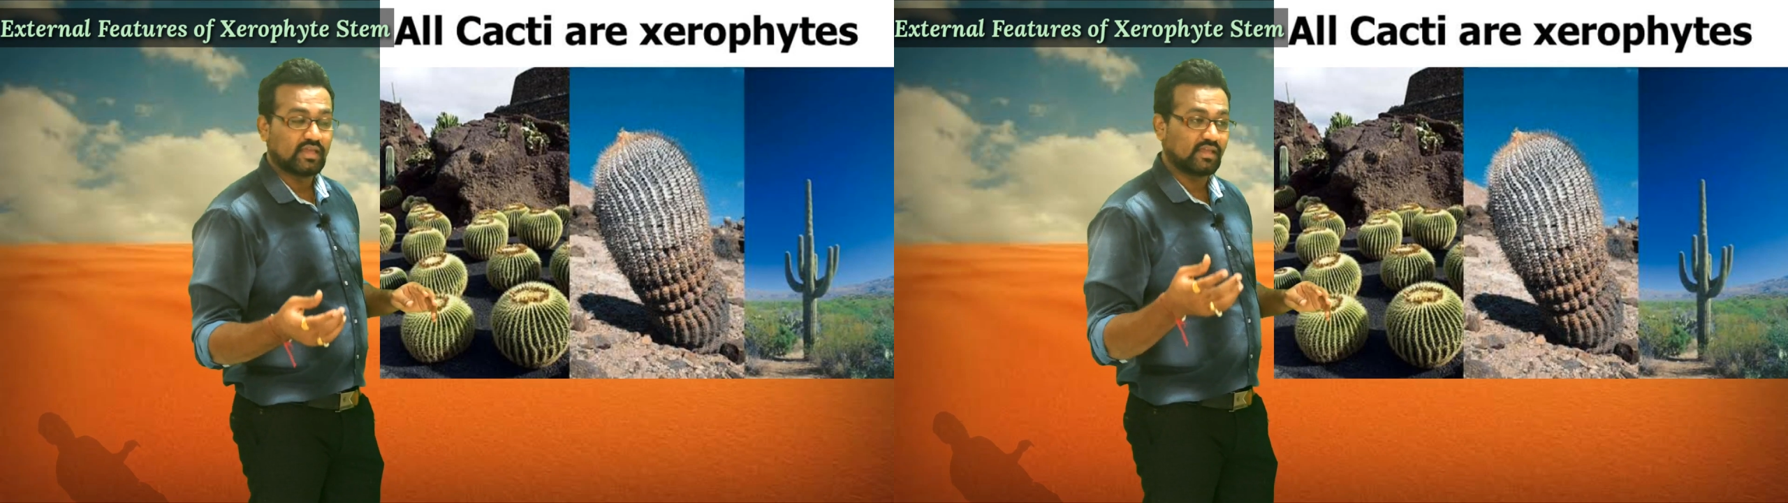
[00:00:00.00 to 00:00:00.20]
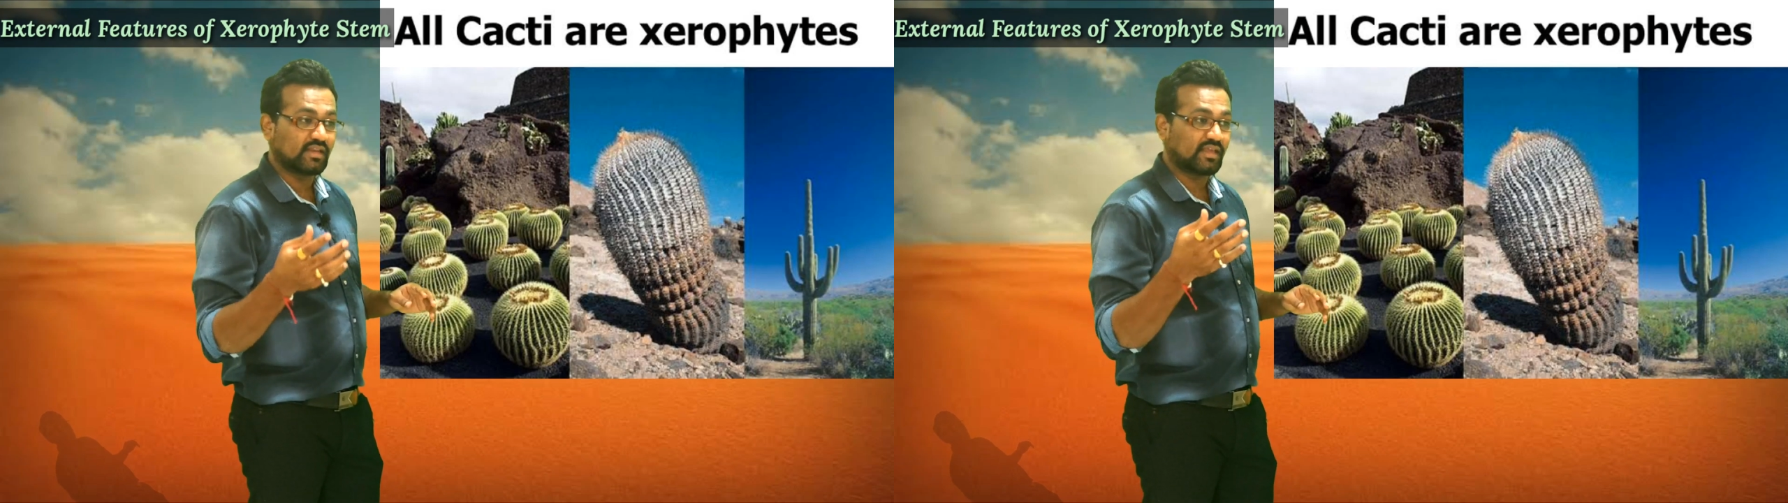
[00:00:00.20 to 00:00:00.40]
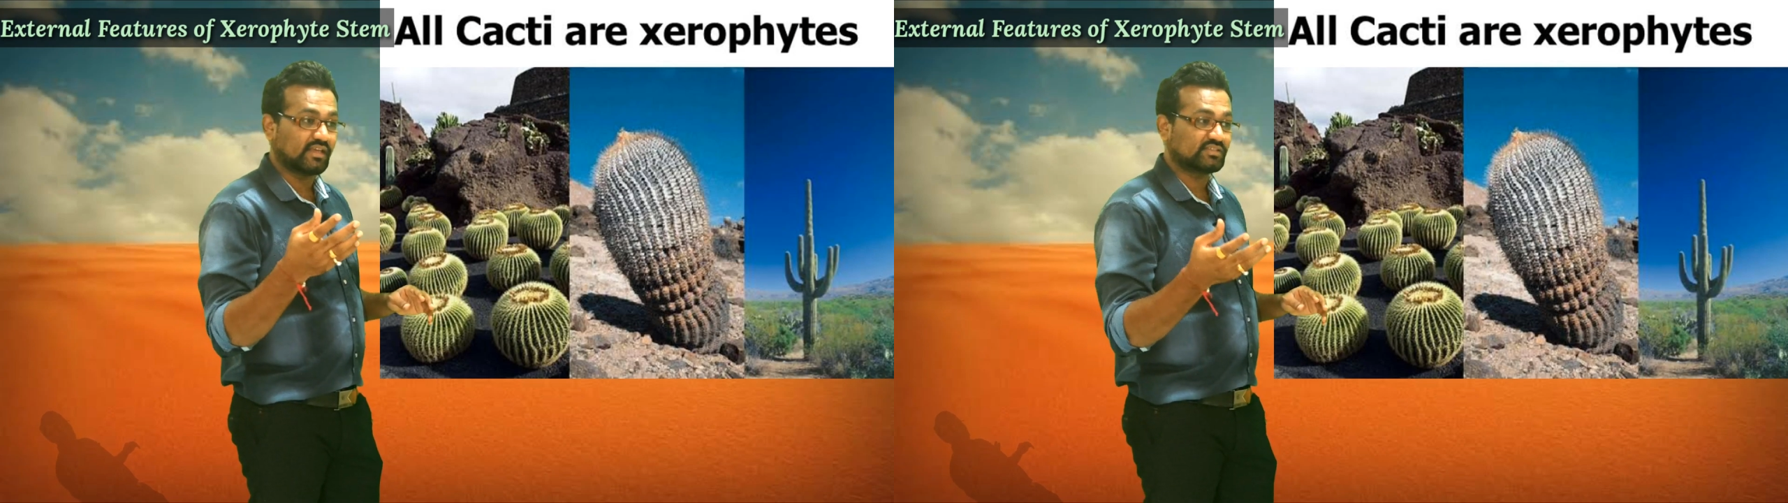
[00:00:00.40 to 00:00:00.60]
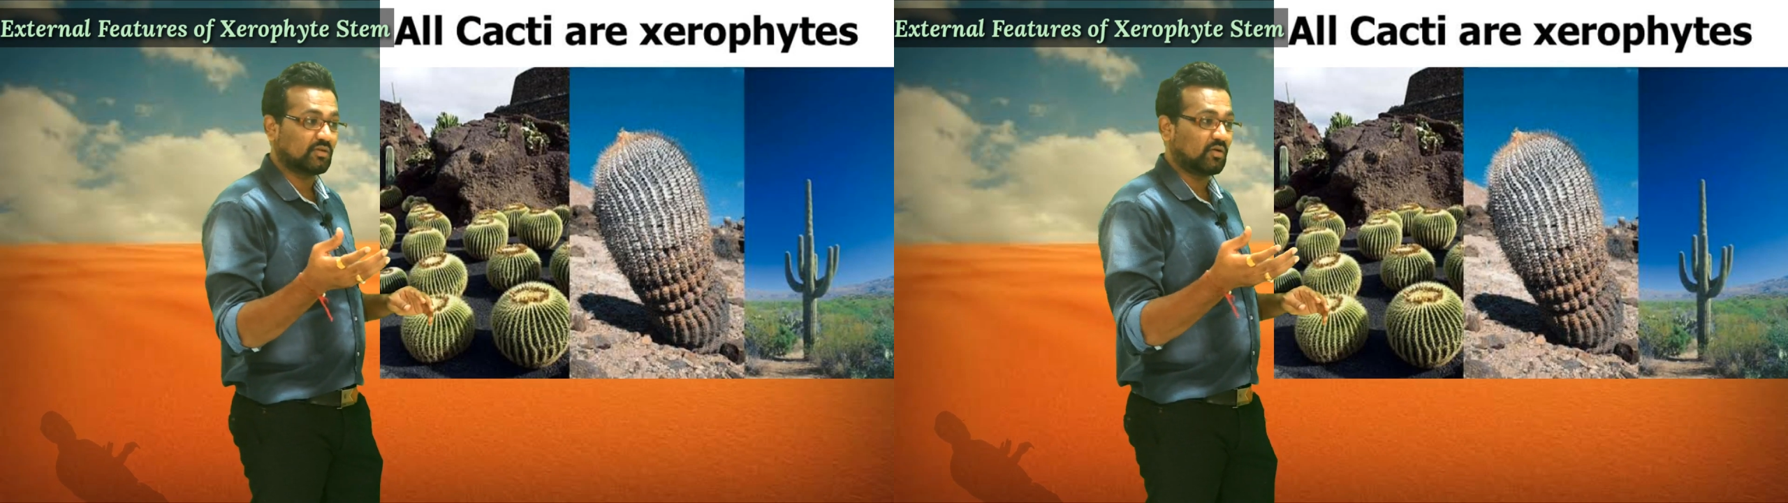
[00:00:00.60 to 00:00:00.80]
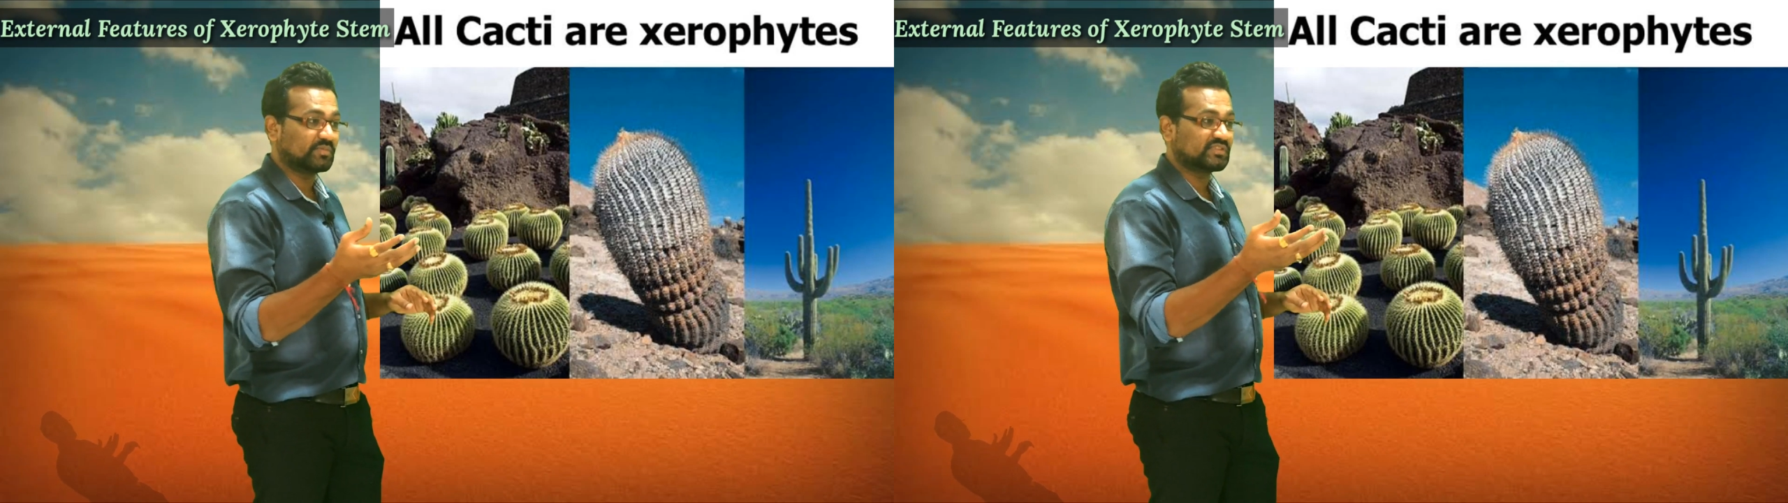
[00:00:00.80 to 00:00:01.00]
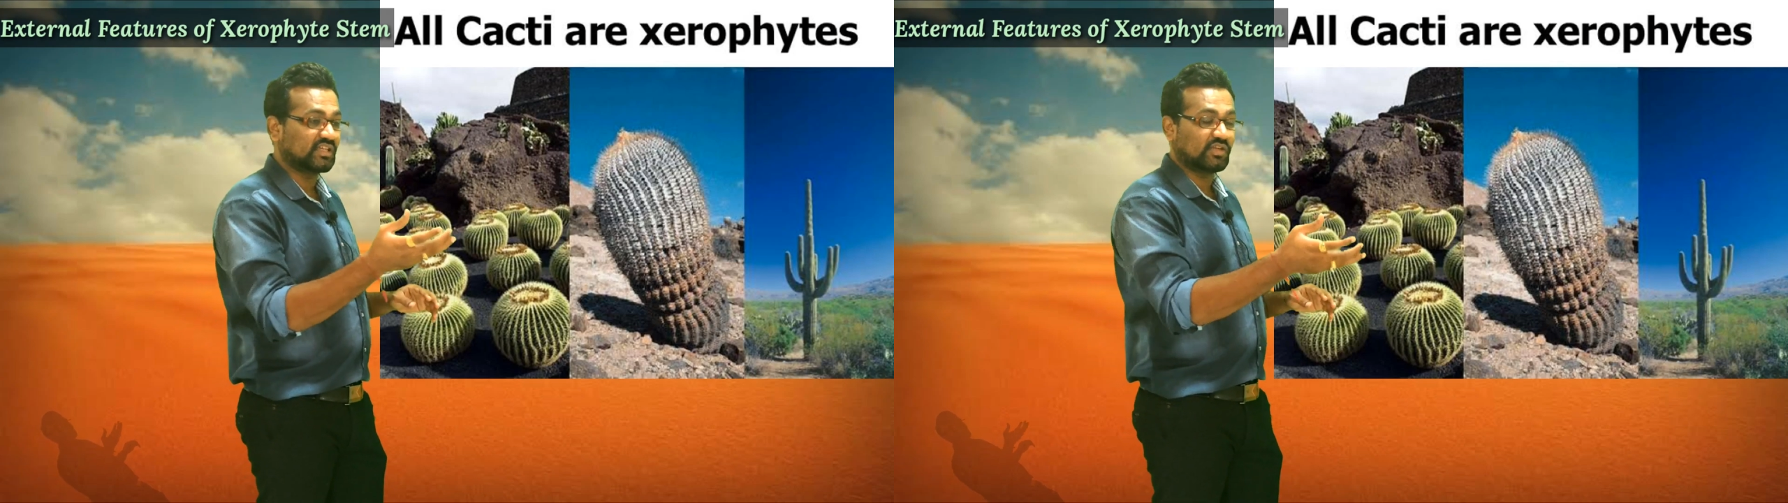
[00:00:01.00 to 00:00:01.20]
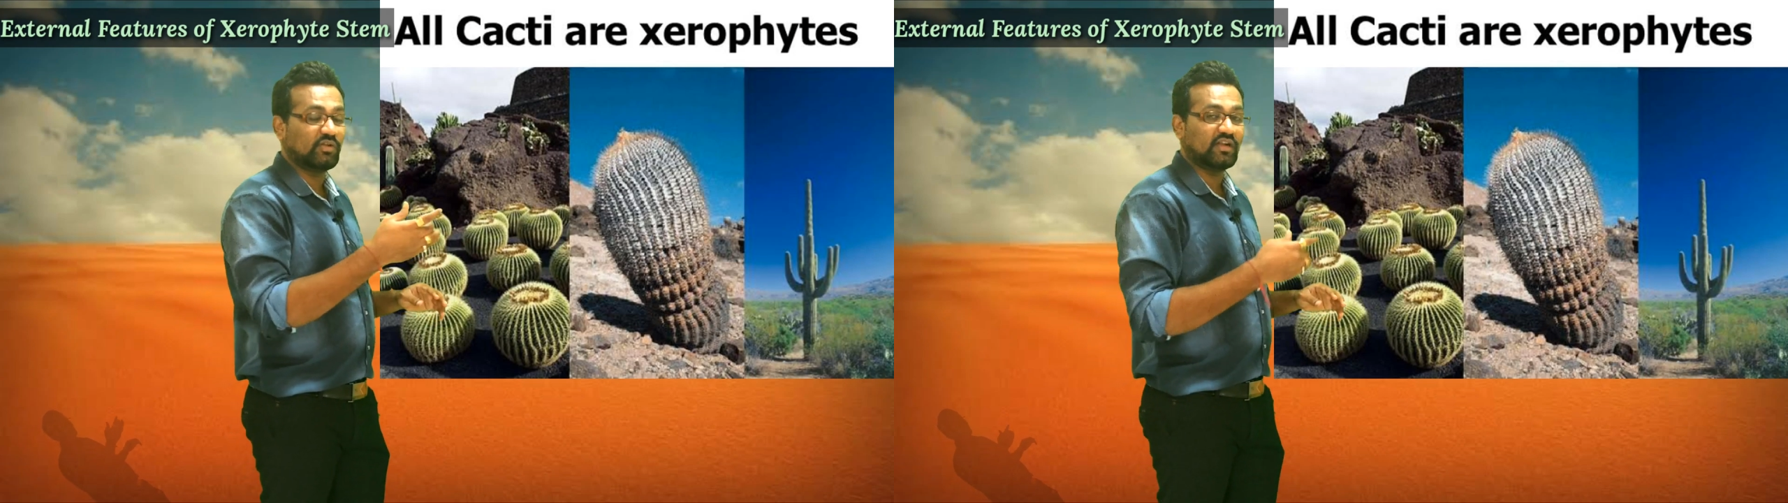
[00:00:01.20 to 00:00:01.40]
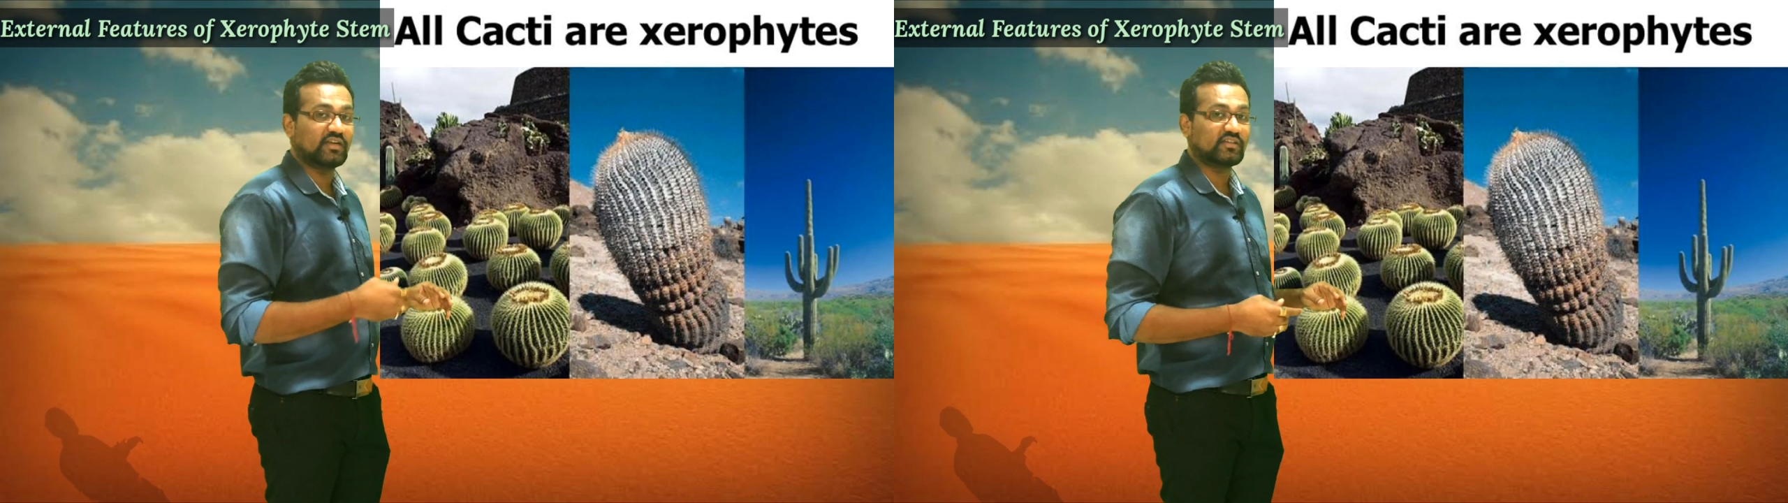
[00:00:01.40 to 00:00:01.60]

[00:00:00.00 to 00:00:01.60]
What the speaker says: In case of succulent